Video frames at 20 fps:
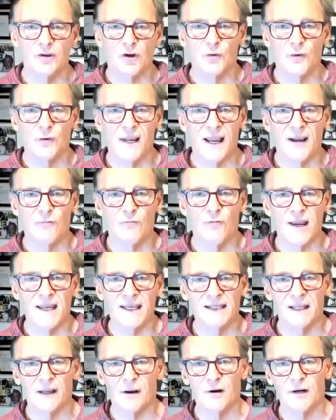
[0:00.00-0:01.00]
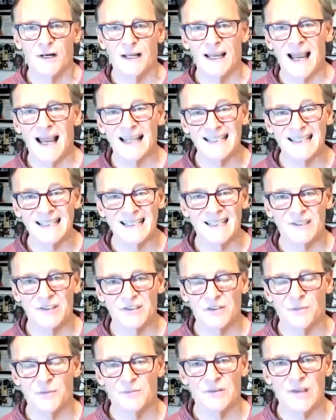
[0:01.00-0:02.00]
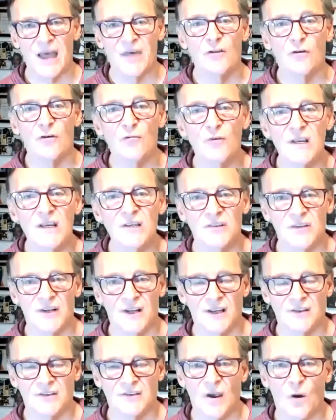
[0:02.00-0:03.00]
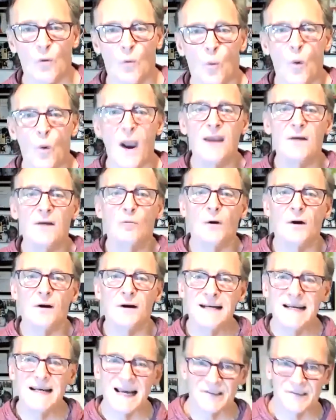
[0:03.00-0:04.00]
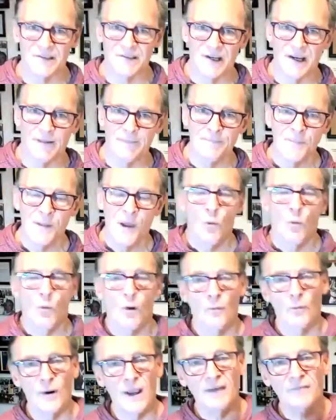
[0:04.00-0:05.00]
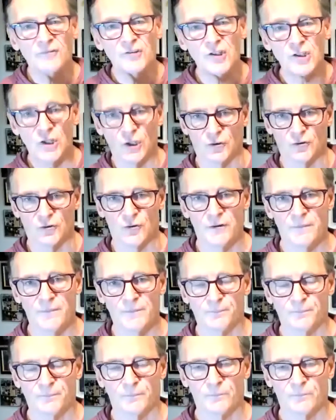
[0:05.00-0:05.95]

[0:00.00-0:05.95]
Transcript: to create regularity and systems. And the reason is that when we're nesting, when we have children,